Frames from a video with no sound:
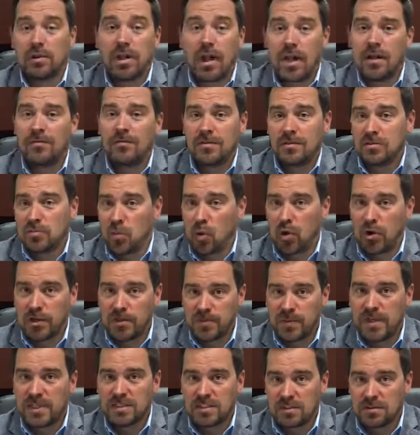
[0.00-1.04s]
life is more
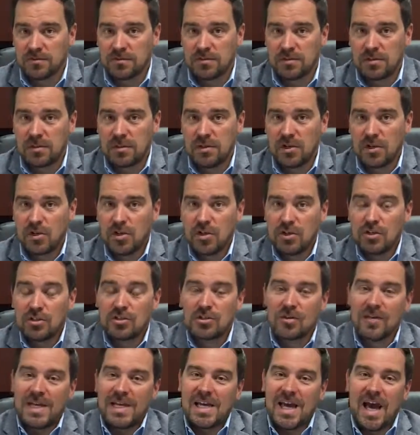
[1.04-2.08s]
expensive.
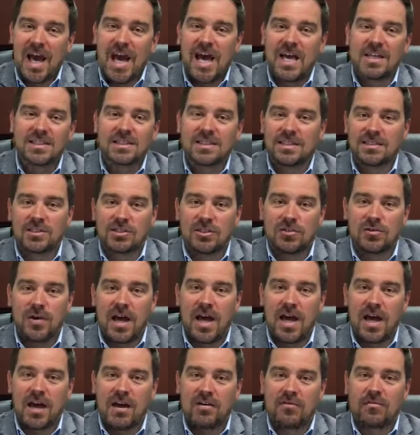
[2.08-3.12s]
So any assets that you
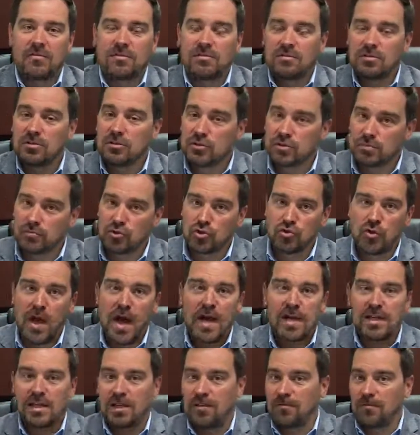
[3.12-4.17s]
have,
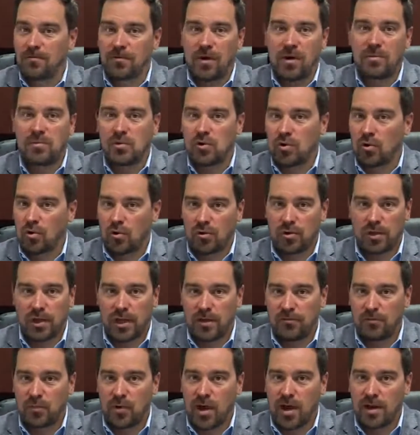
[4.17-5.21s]
subtract it from your whole
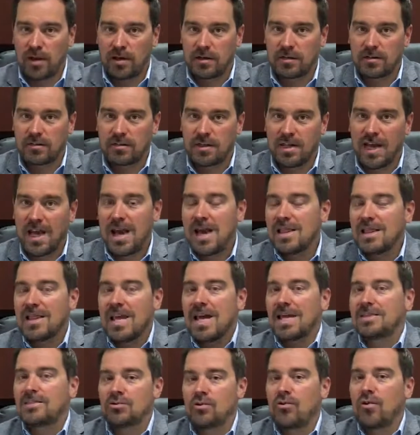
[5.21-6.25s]
life product, and
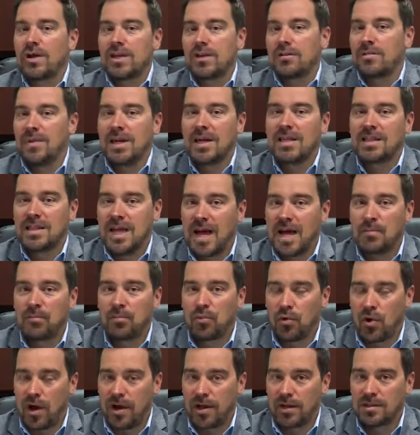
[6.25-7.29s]
that's going to make that
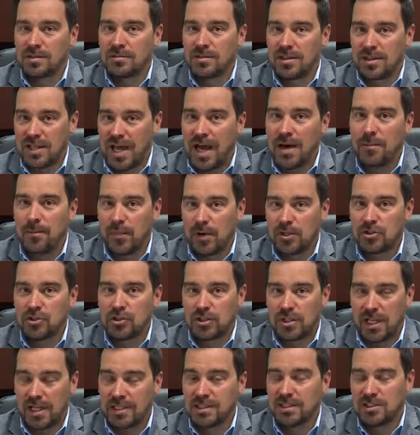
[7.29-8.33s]
product that much
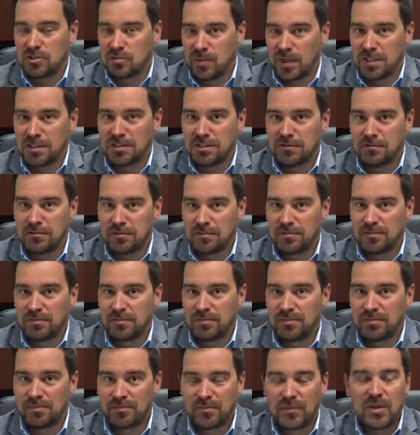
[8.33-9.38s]
less expensive.
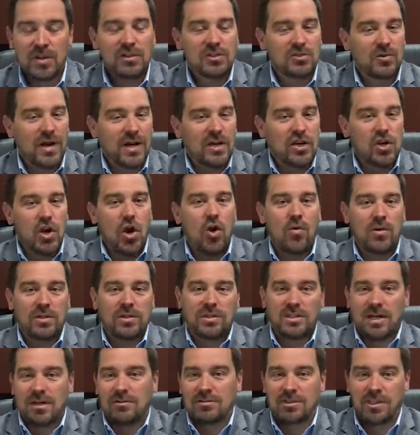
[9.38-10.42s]
So I know it
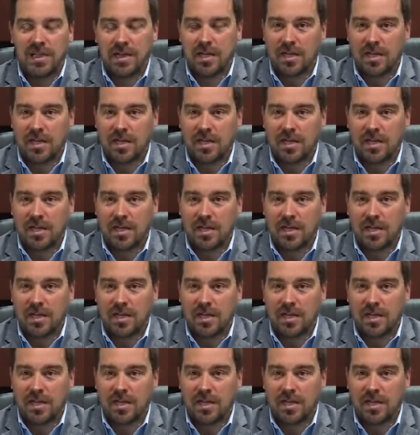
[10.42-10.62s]
sounds like